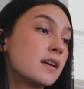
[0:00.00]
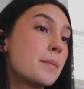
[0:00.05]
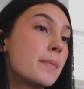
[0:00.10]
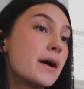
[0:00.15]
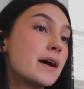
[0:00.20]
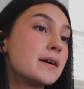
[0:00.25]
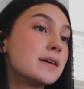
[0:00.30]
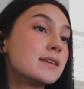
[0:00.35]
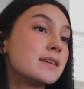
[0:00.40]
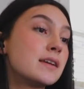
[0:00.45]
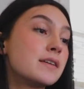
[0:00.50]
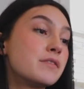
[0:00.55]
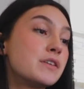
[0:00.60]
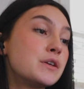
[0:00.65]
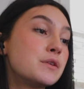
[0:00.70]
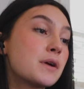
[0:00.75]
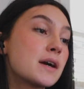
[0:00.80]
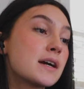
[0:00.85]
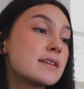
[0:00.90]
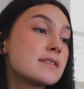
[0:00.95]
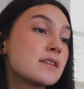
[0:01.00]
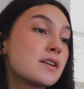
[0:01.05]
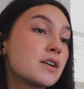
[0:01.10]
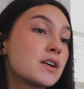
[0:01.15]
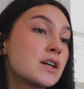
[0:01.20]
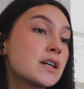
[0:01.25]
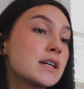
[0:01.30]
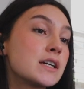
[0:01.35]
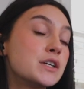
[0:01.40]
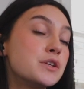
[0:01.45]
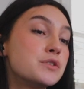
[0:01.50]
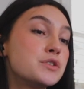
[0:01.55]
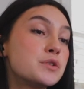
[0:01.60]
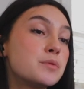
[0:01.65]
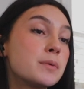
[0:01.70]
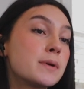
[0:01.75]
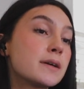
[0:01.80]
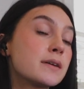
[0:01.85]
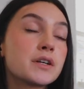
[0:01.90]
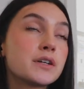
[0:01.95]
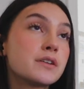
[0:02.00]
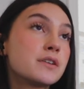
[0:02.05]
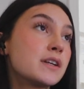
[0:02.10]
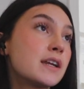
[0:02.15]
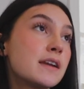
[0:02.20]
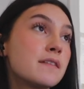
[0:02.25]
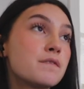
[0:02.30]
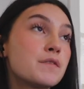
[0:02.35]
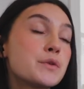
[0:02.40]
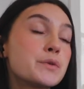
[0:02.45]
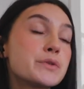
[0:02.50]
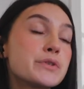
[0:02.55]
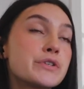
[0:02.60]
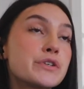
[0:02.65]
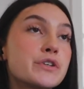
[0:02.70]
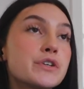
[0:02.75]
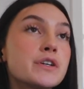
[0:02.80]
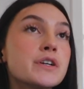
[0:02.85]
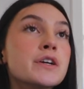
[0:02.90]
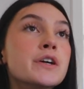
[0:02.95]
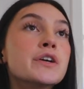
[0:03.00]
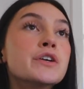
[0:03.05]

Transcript: But if you guys are a YouTuber and an influencer,